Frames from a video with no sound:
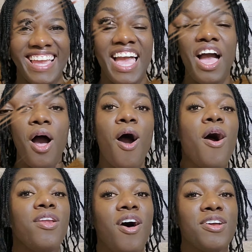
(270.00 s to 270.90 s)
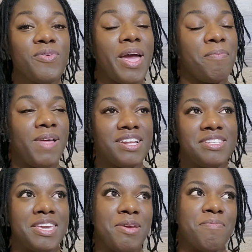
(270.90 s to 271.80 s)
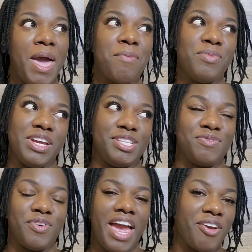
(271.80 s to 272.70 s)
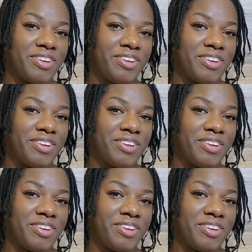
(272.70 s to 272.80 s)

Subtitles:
So how long do I plan to keep my braids for?